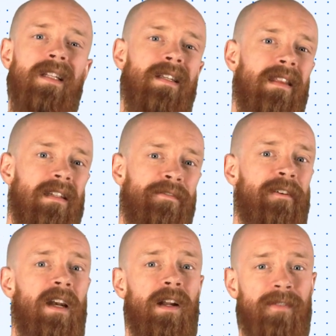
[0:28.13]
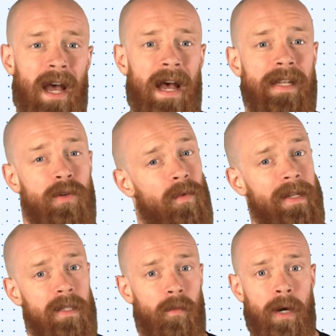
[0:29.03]
to the Definitive Guide to
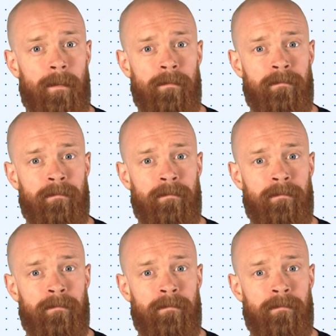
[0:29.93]
Ransomware,